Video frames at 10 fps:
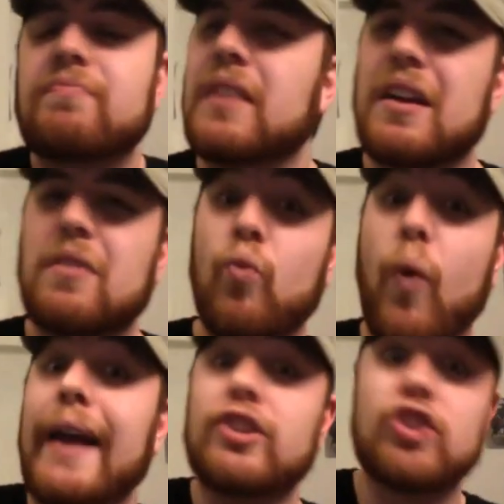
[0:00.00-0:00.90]
Uh,
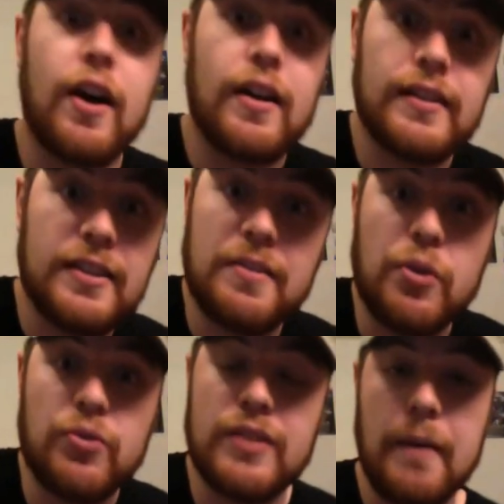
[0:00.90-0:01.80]
white chocolate is the
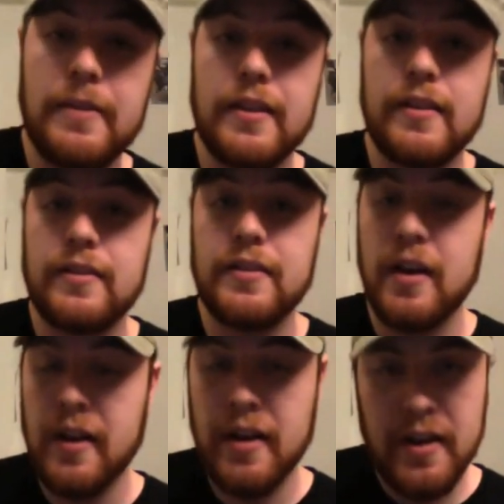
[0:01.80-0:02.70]
most obvious.
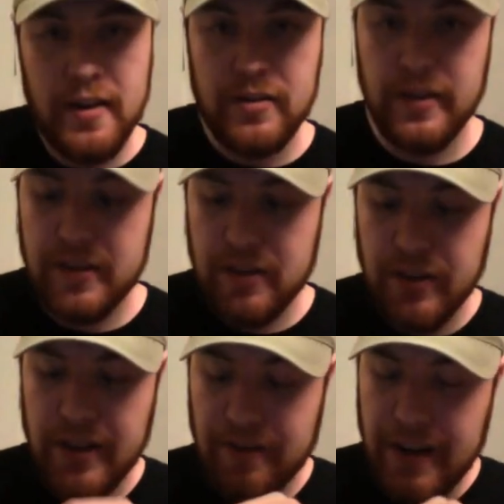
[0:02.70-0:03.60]
So let's go
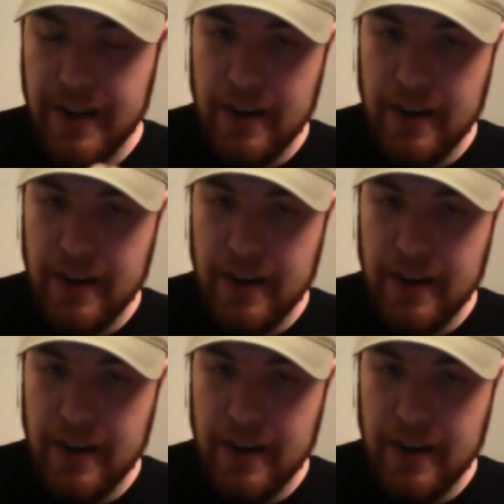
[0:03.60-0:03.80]
ahead and find